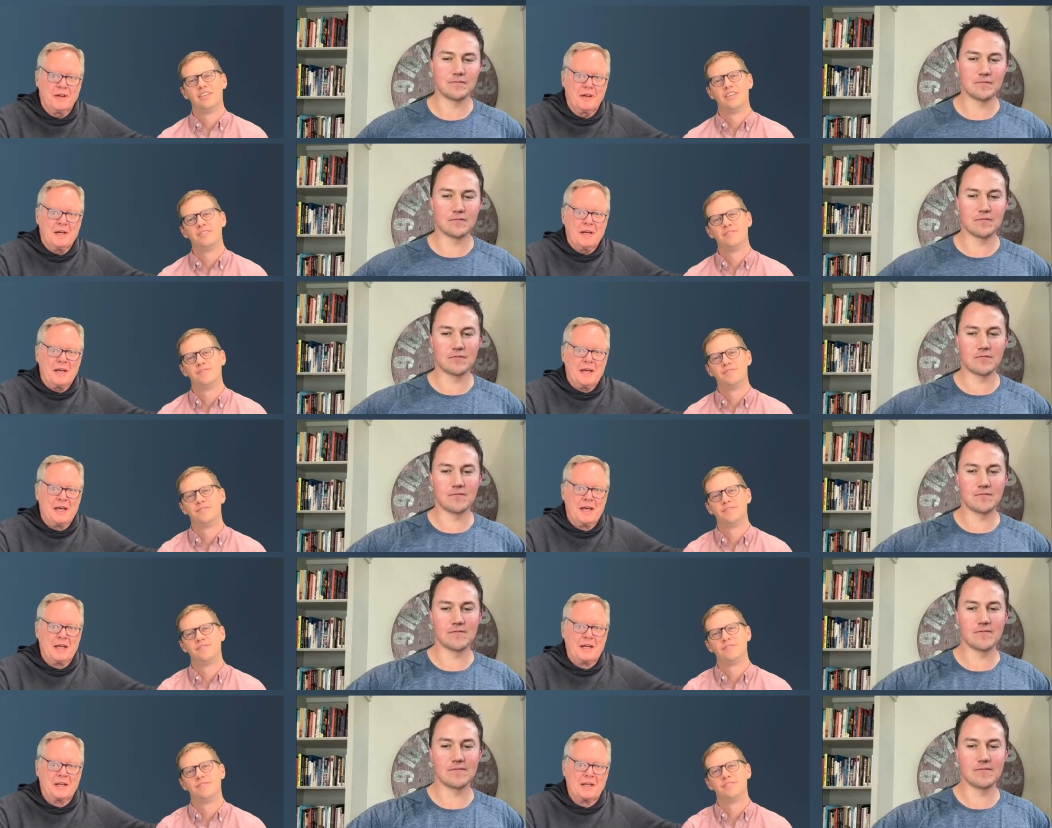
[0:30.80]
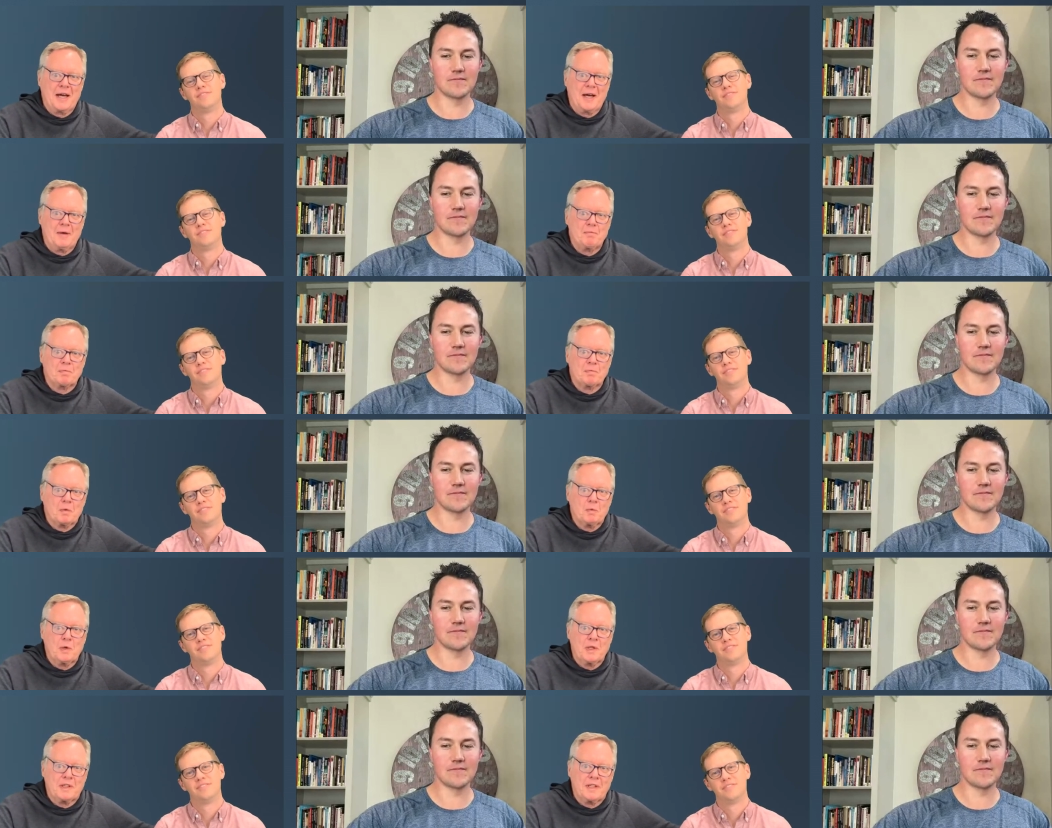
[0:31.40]
Speaker 1: And uh,
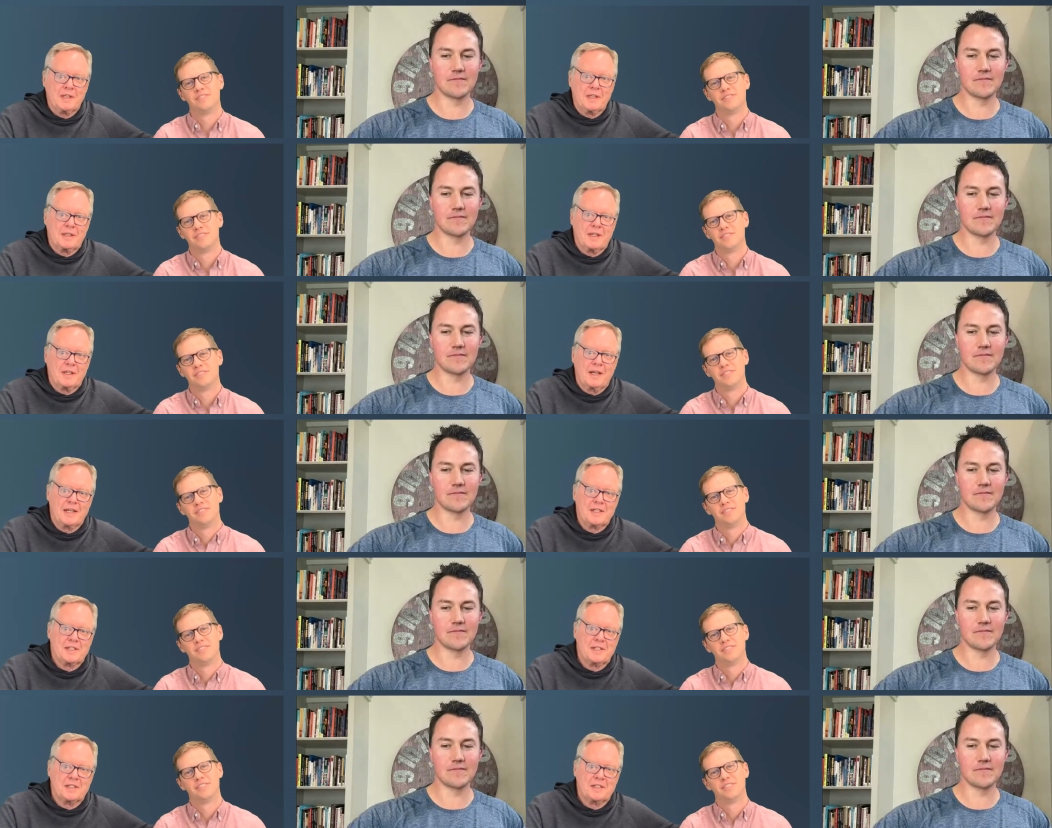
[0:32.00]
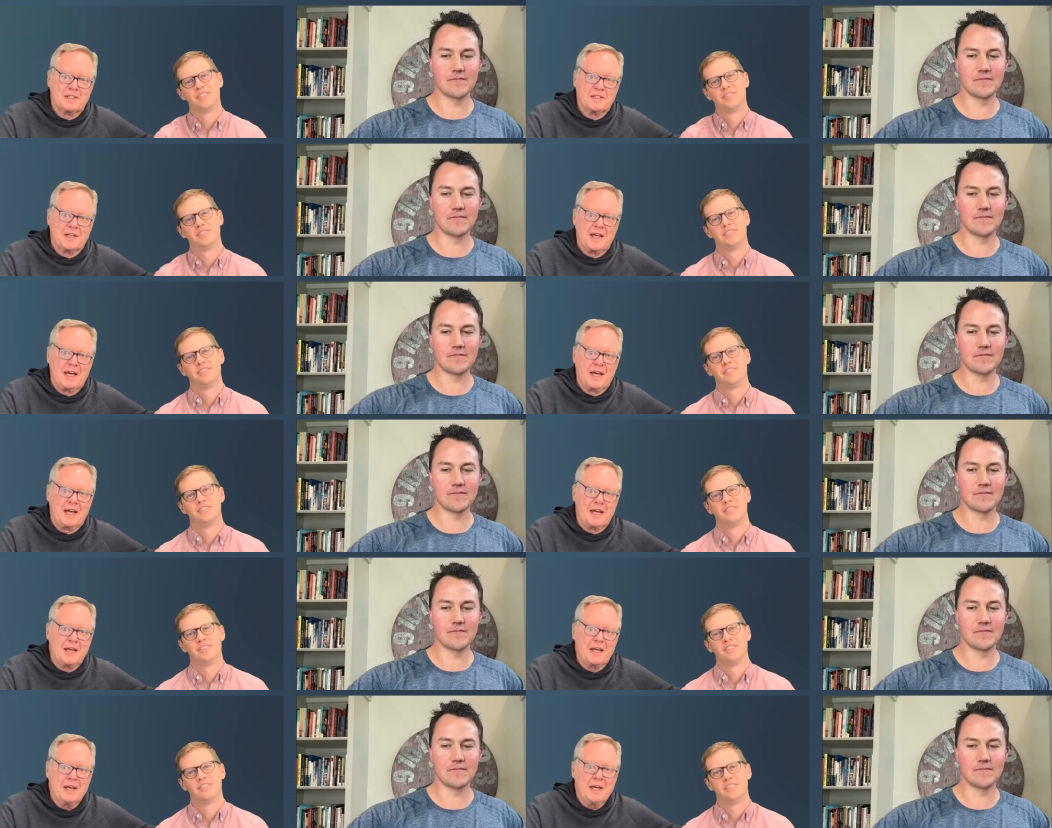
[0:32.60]
we think the lesson
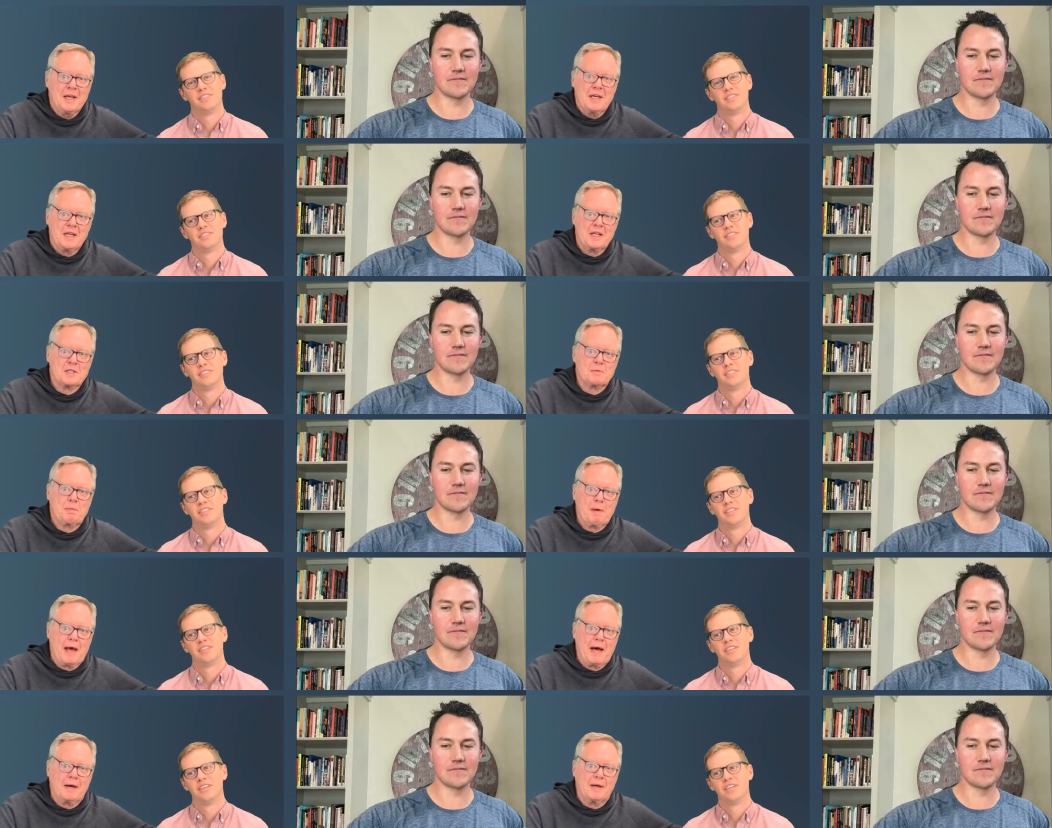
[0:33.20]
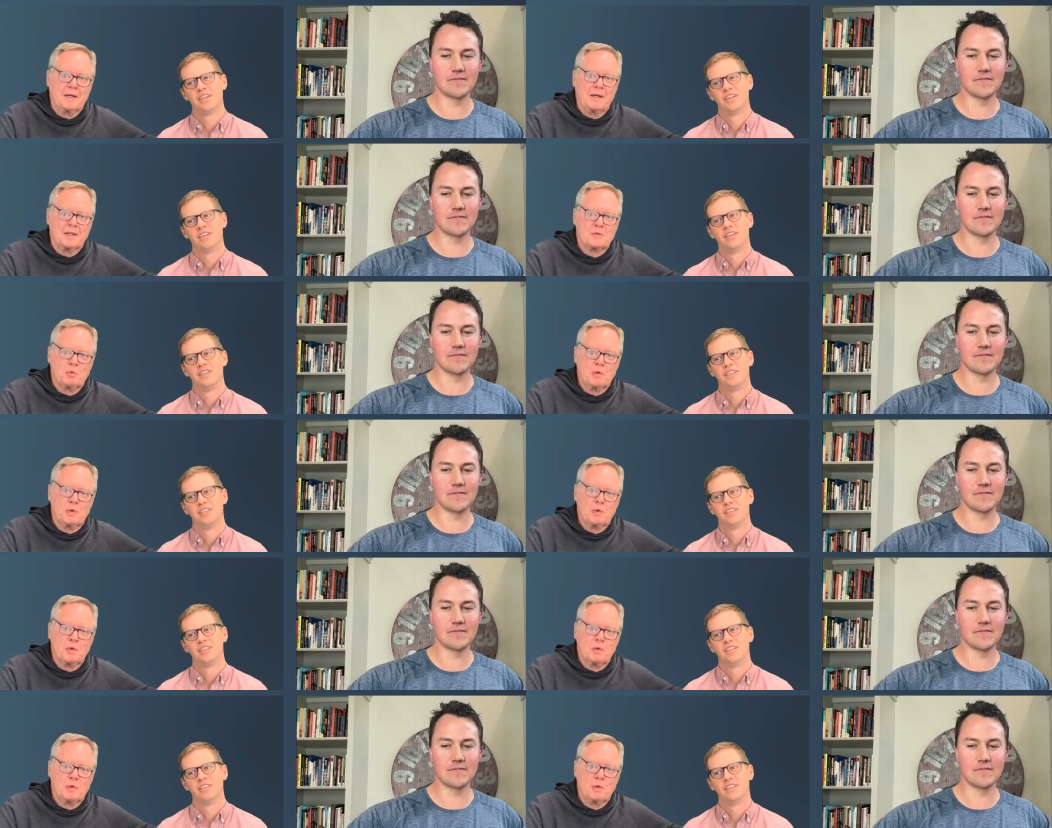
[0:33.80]
today is balance.